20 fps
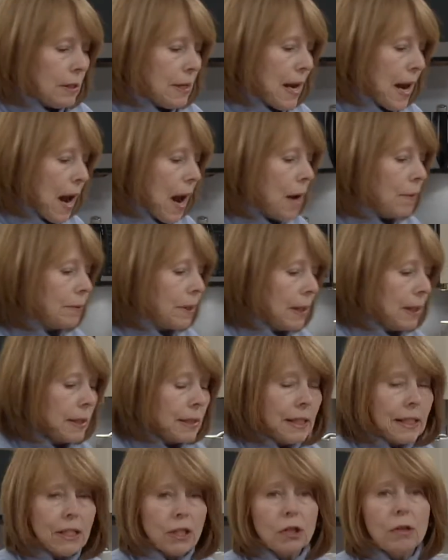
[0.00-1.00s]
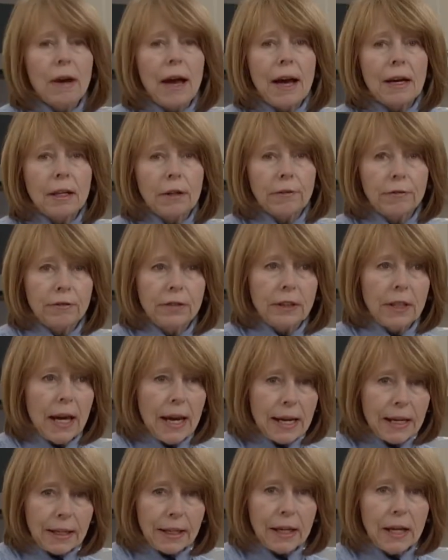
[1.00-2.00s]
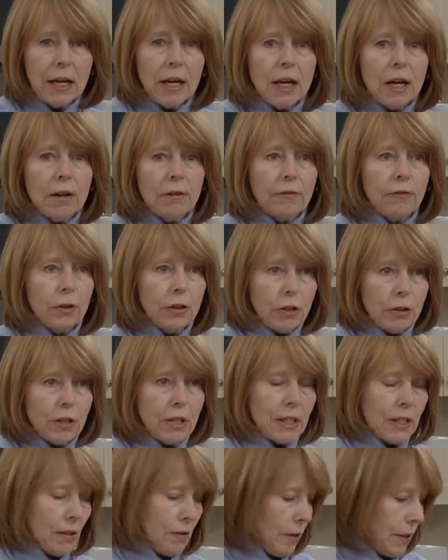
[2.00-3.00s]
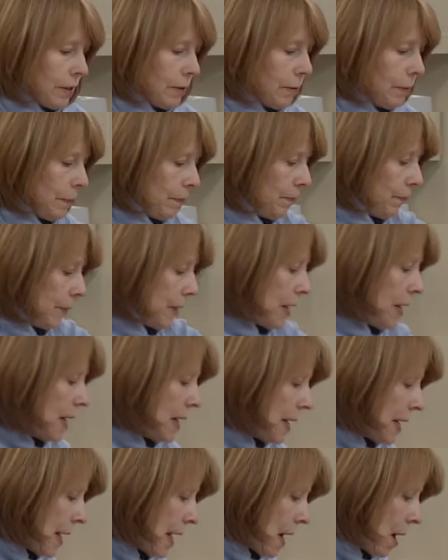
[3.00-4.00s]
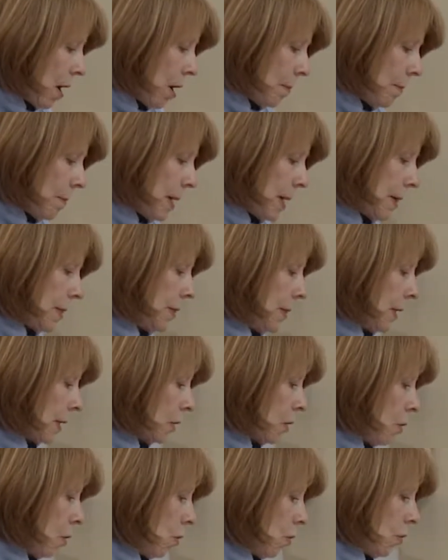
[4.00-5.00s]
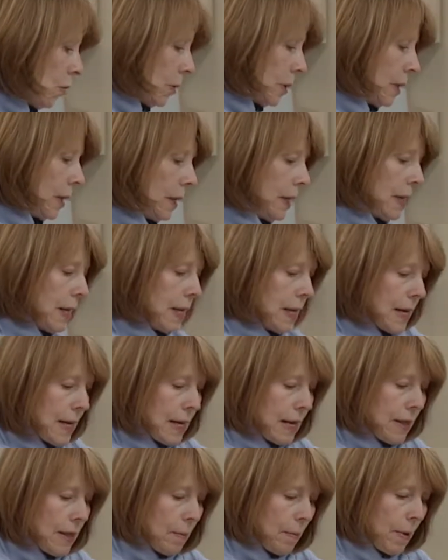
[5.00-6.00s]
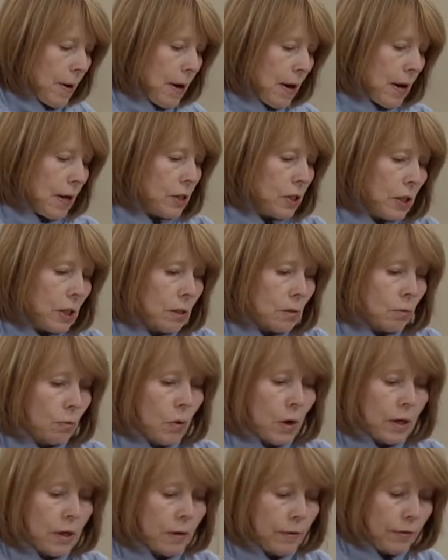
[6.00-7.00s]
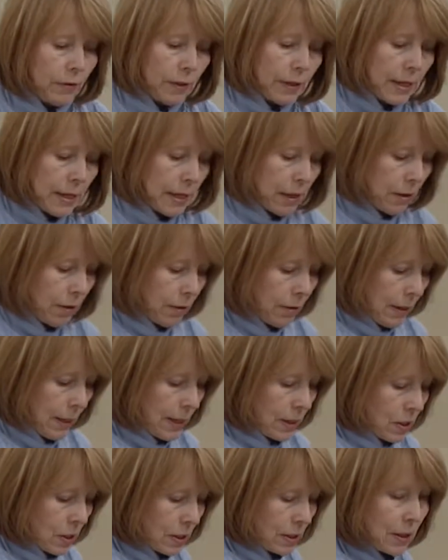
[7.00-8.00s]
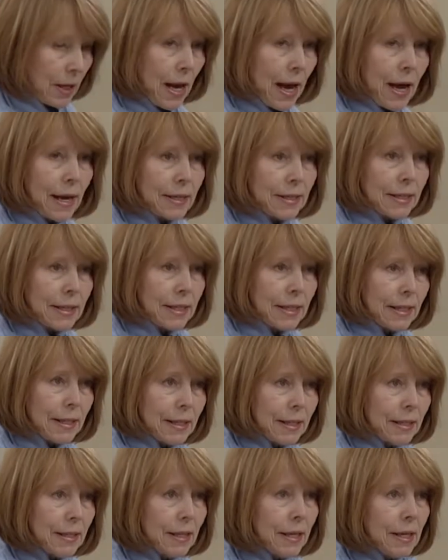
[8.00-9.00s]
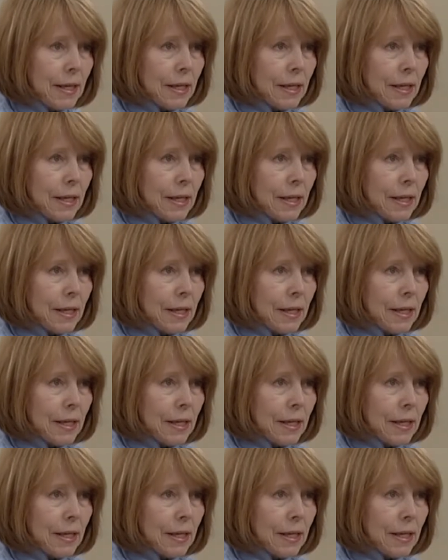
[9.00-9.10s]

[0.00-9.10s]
Now I'm going to teach you how to flake for your cereal. The cord in the bosh is wonderful here. It just slides in.